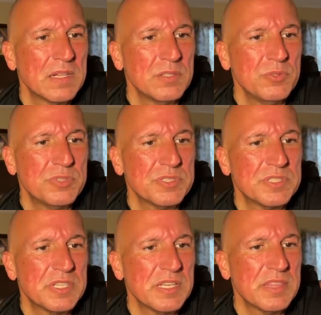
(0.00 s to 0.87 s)

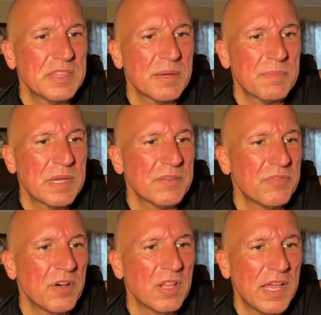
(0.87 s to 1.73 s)
loosened teeth that may
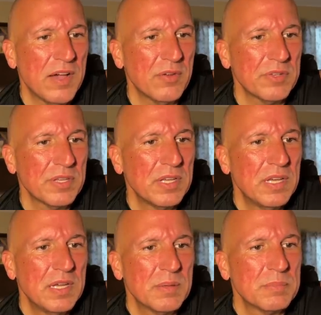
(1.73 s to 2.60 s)
fall out,
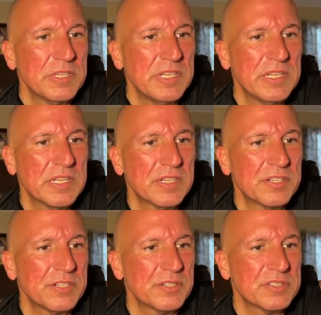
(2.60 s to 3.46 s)
bleeding
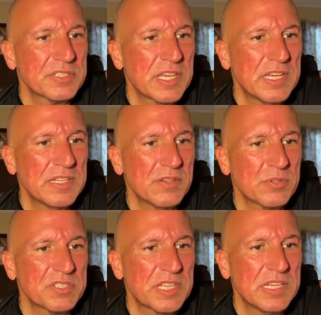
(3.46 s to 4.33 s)
under your skin
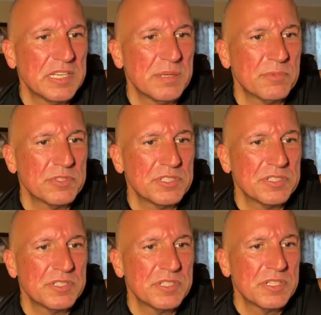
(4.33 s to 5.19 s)
or skin
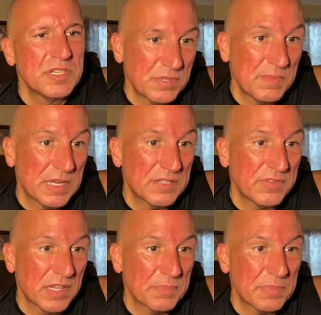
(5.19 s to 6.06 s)
hemorrhages. You may
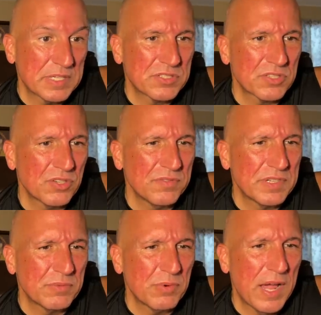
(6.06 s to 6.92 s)
develop a
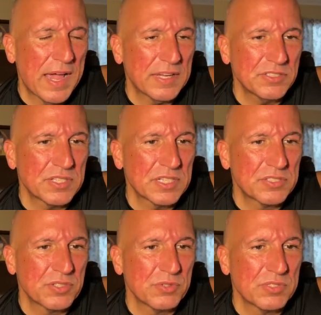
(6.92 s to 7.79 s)
scurvy rash
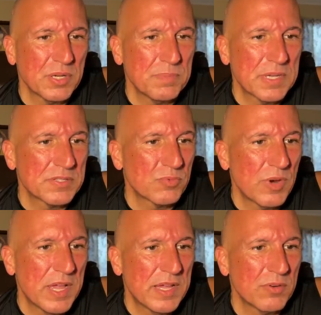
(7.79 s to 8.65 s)
that shows up as
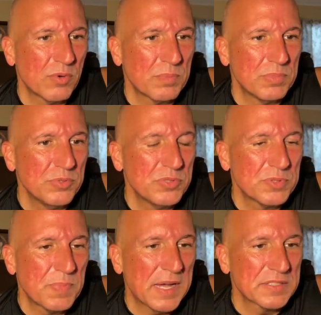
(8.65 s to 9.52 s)
red or blue
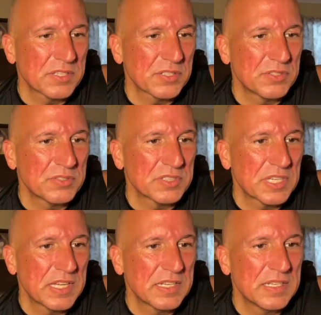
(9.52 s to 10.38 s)
spots on your
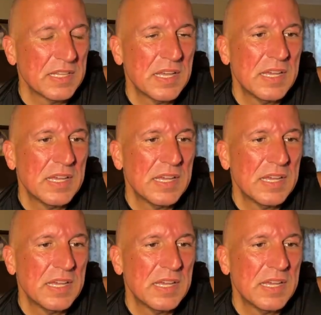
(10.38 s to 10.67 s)
skin,